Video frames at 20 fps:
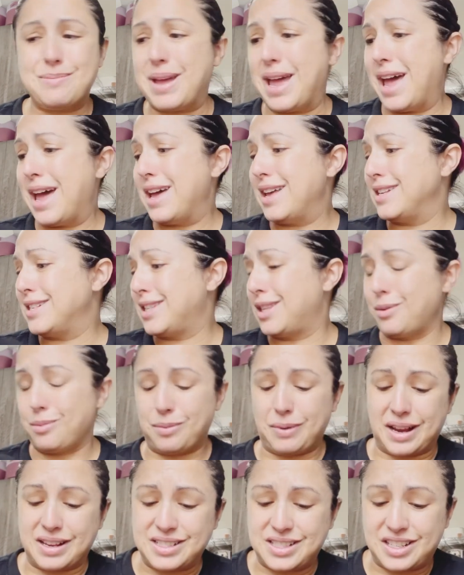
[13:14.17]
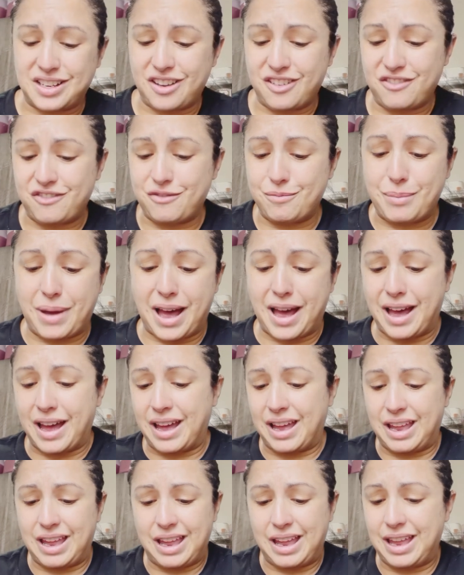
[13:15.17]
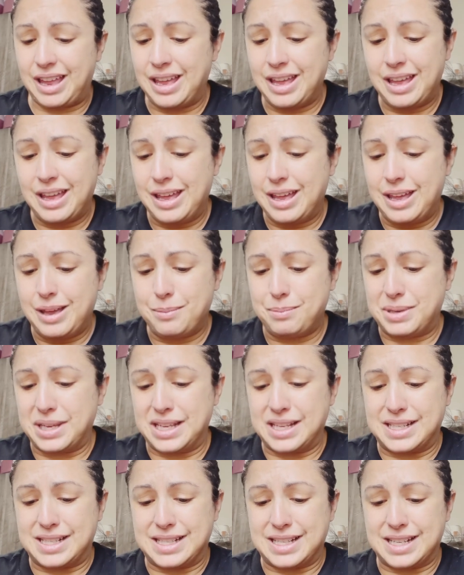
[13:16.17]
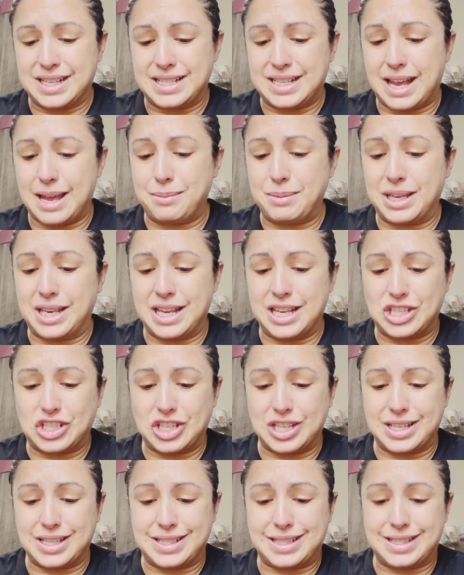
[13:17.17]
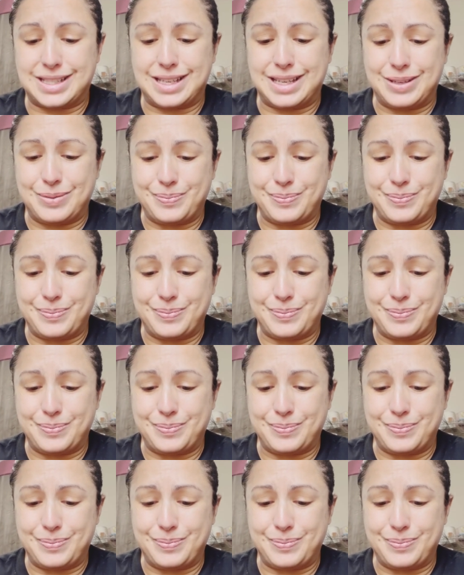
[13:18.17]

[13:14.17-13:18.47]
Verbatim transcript: as the rest of my pieces. I mean, it's just,